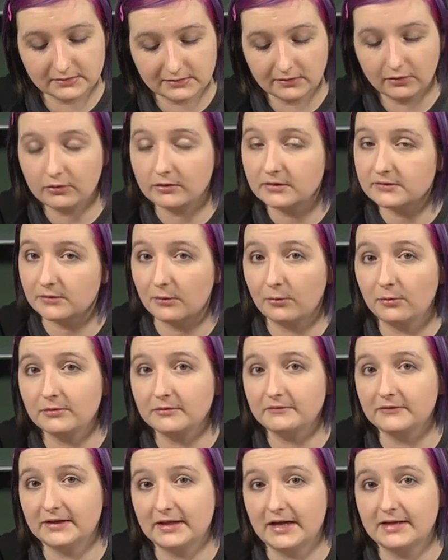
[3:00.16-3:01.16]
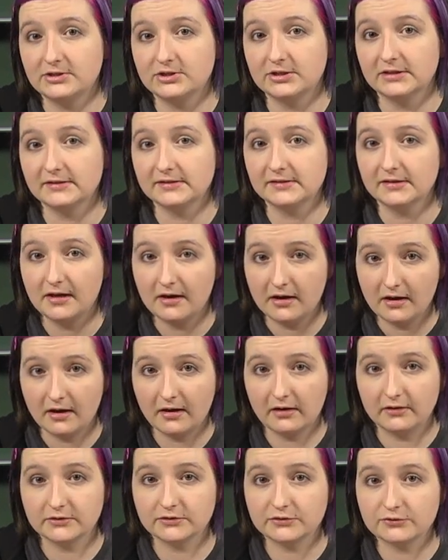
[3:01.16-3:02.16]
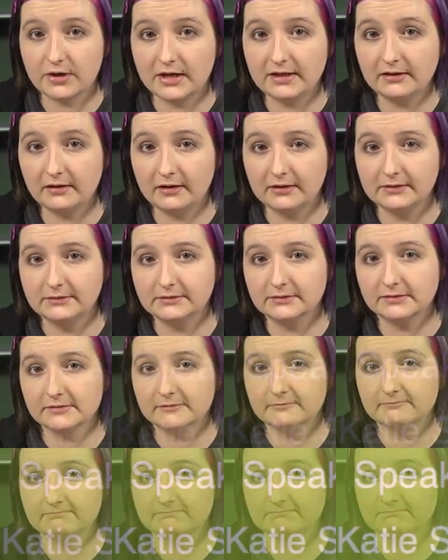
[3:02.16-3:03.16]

as long as all of the edges are straight lines.